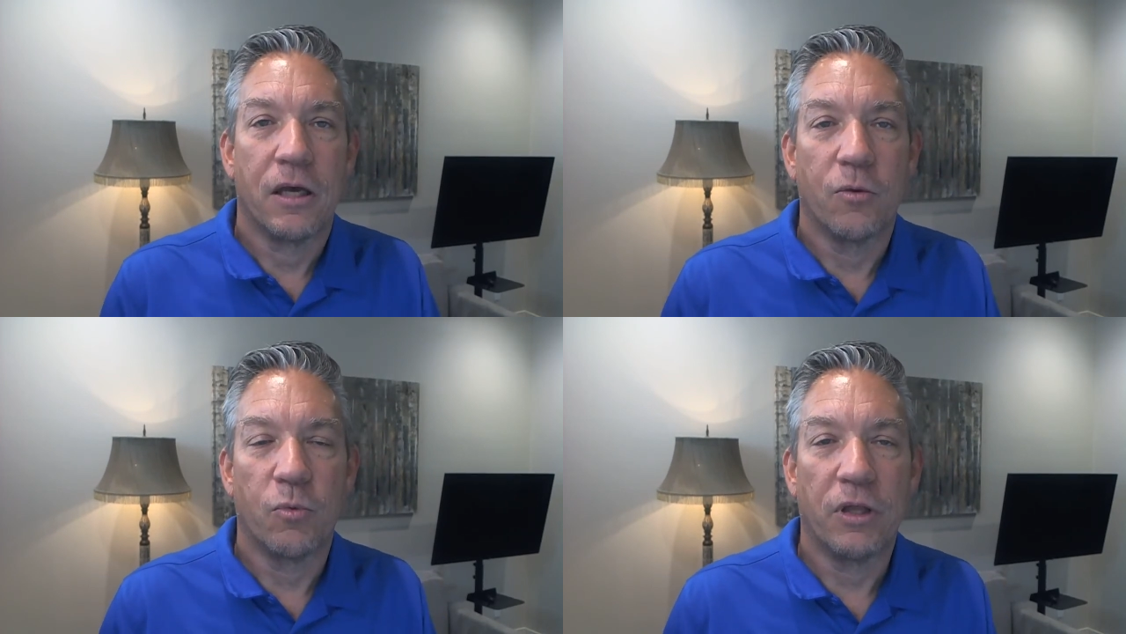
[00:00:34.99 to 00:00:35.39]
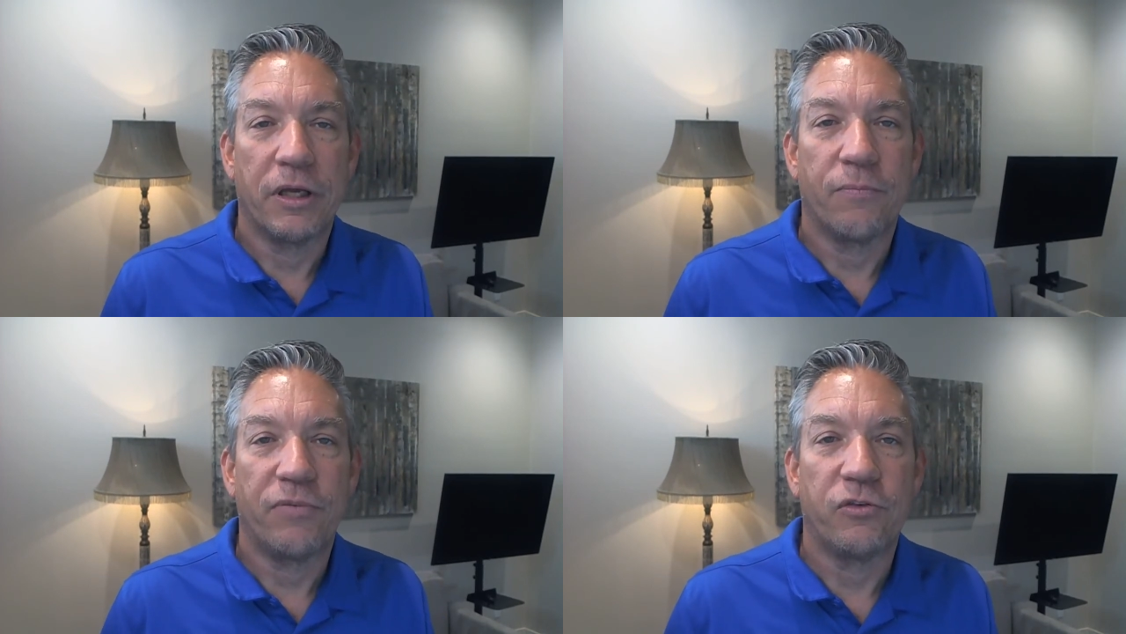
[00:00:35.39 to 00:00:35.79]
and
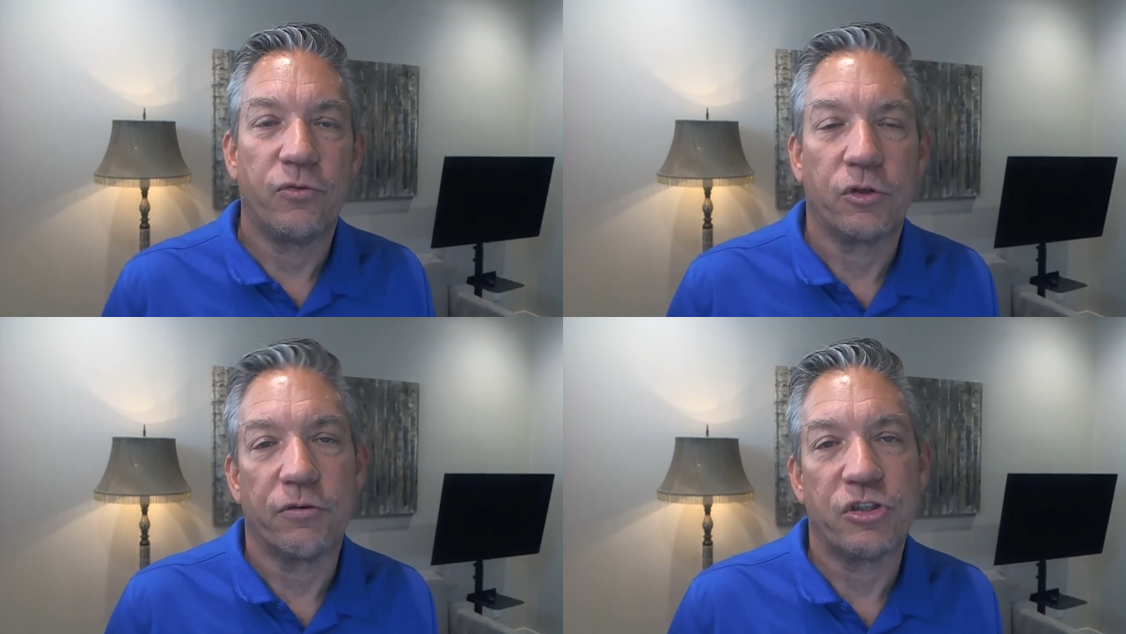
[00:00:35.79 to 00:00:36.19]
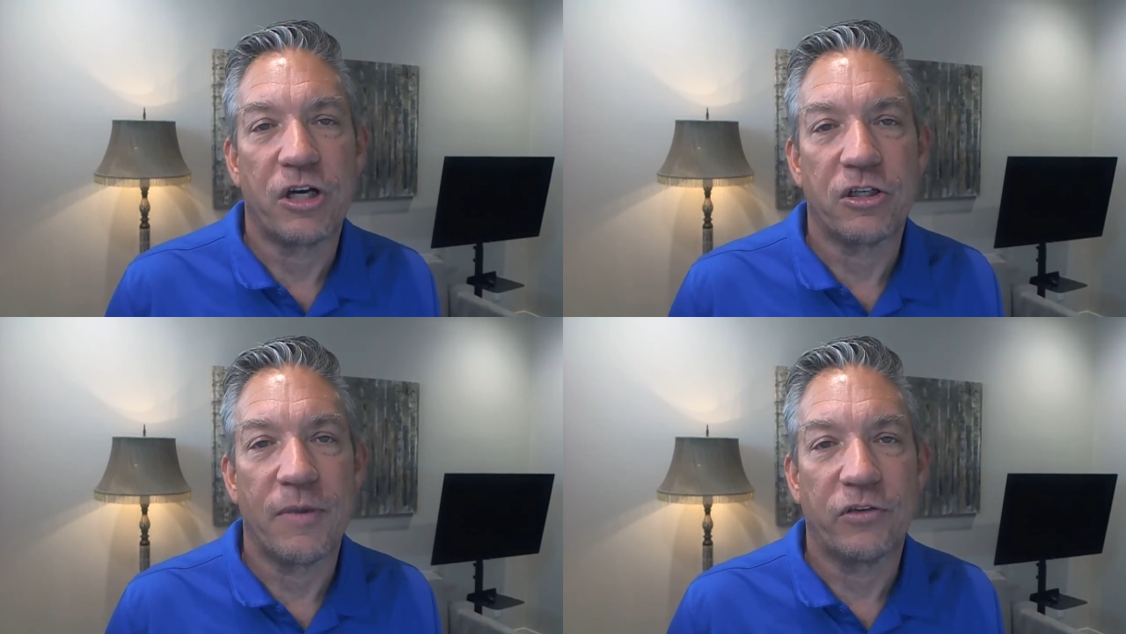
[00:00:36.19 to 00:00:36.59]
willing, please feel free to reach
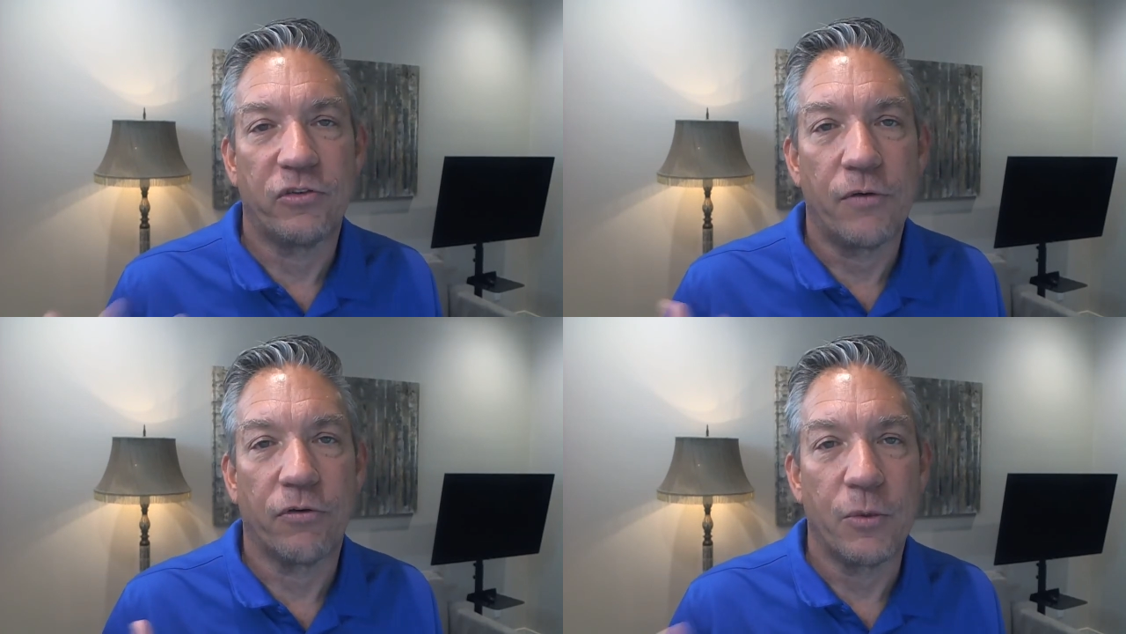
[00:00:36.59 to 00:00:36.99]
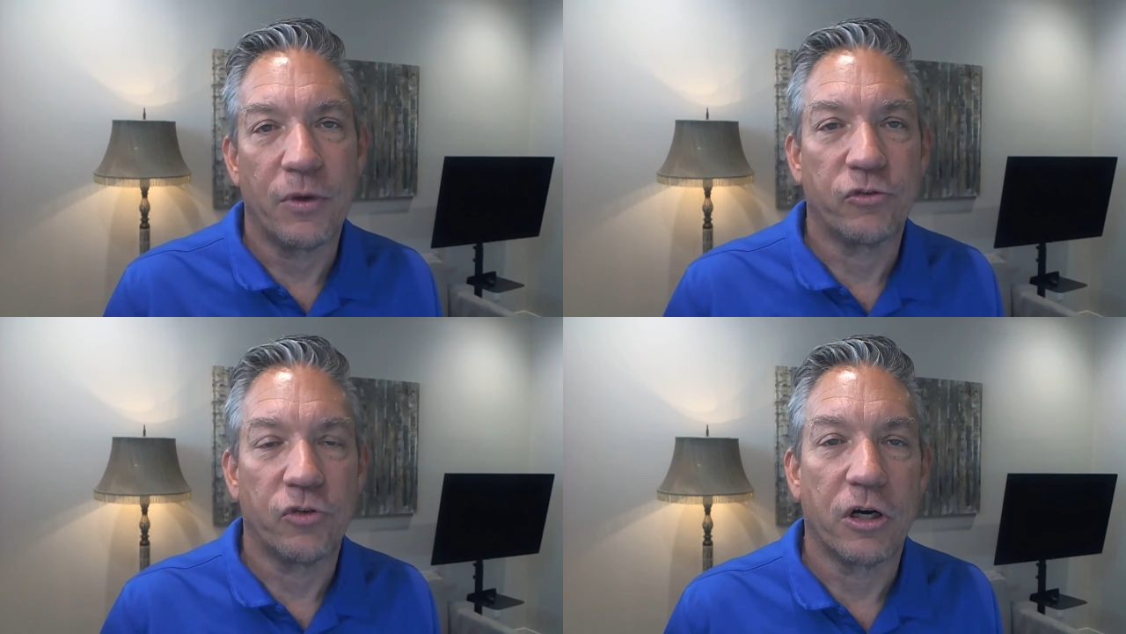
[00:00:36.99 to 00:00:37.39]
out to myself or anyone
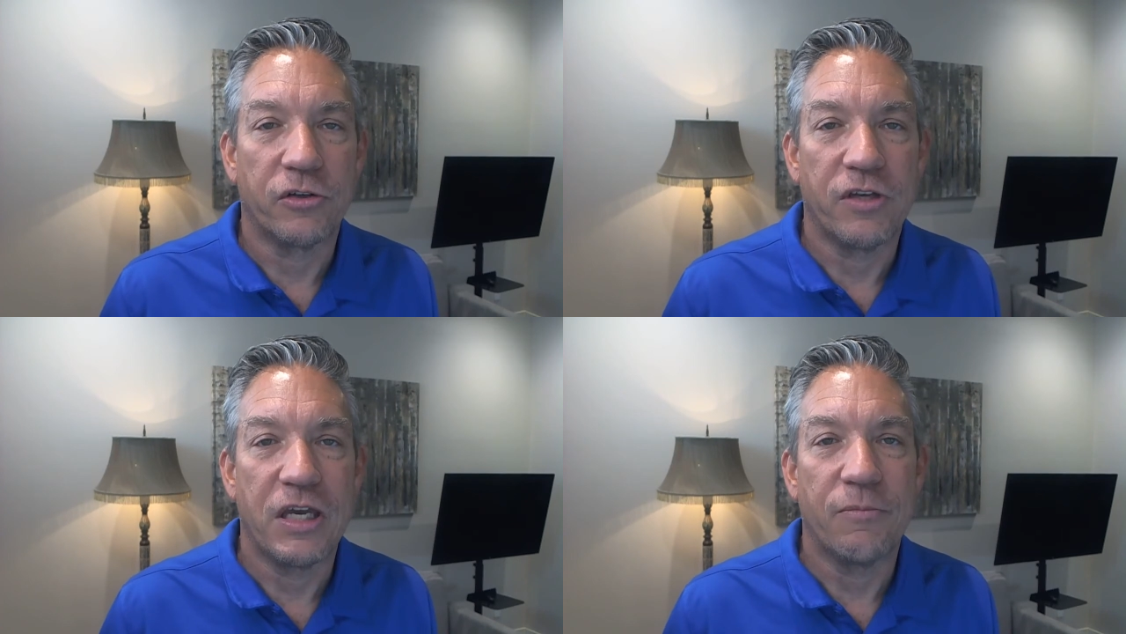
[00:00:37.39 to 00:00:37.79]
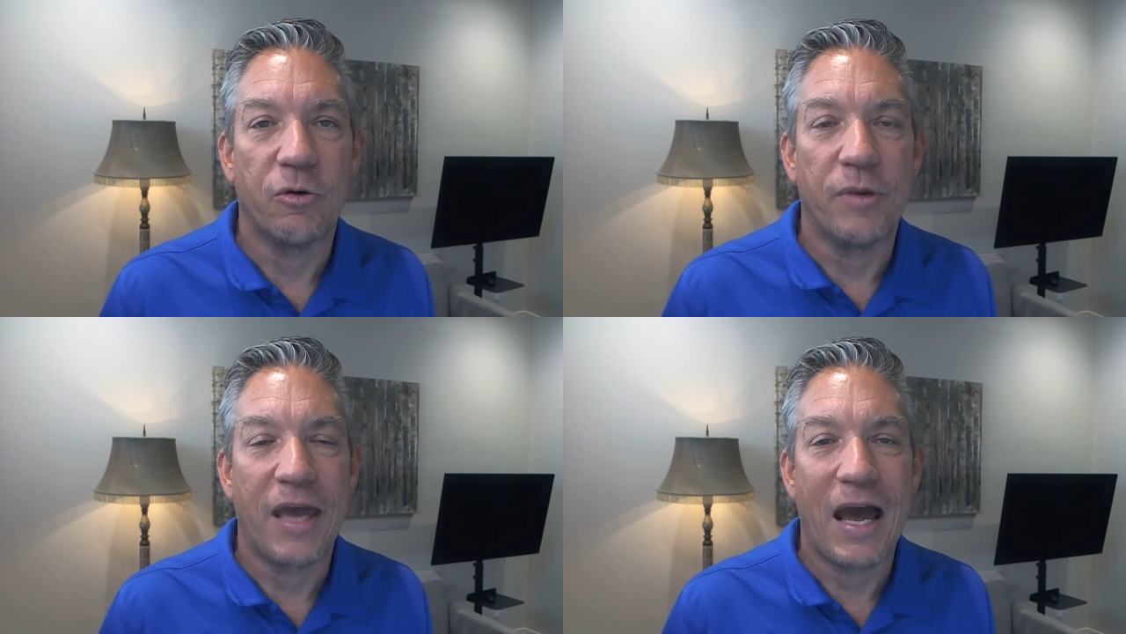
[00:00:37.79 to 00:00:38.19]
else on our team,
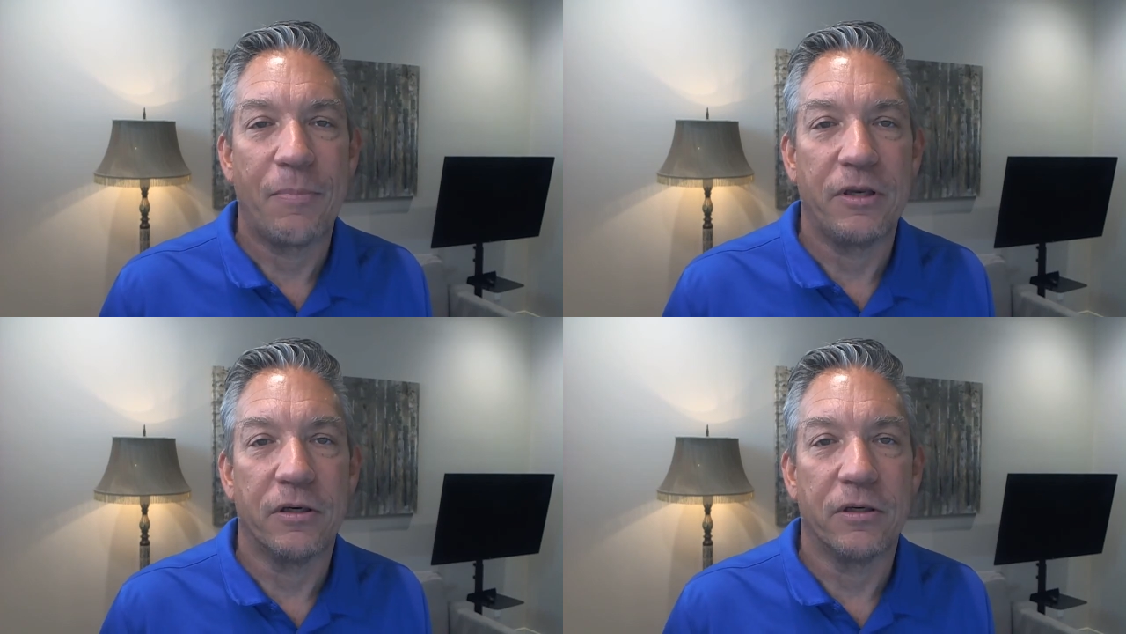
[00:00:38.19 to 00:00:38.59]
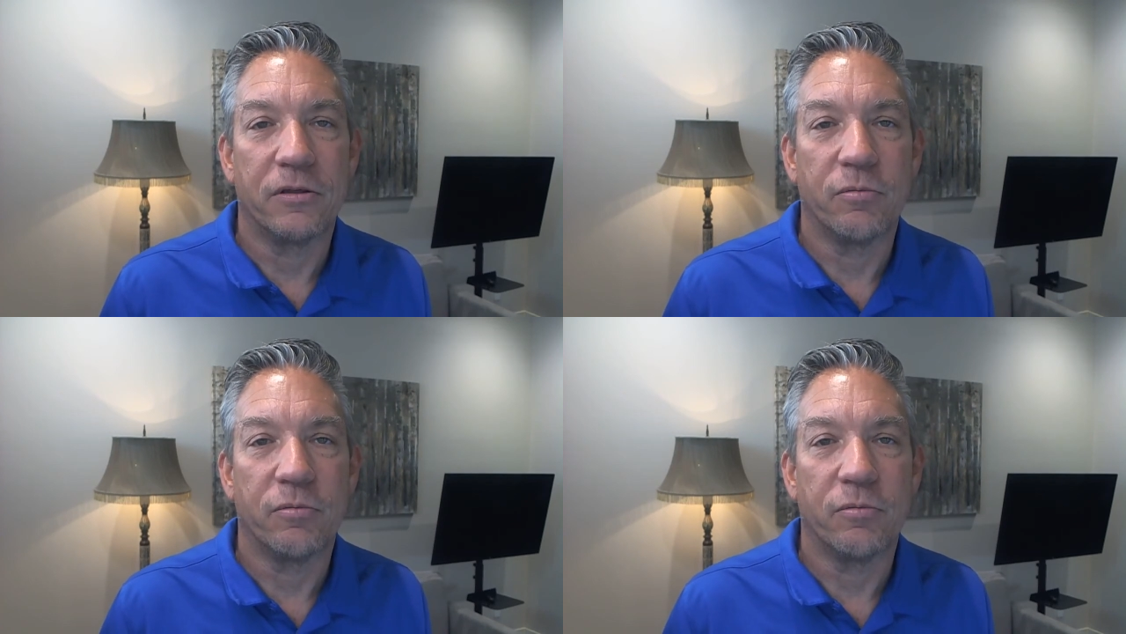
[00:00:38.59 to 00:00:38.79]
and be happy to,